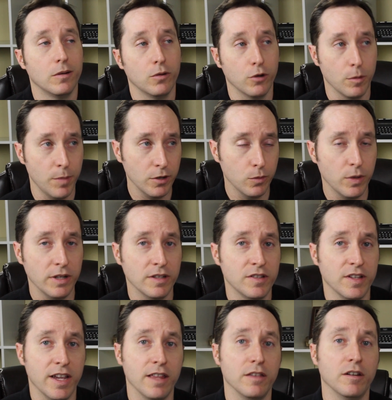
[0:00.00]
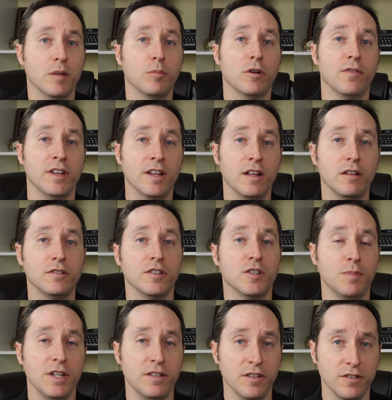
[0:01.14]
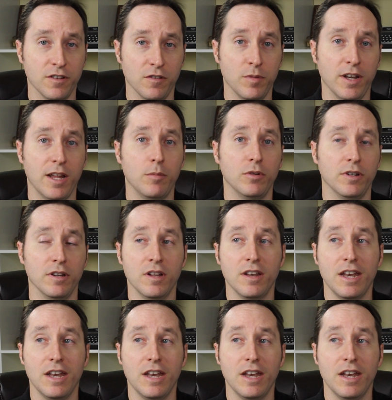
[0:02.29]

Or a better way to say it, the number of intelligent species that have been able to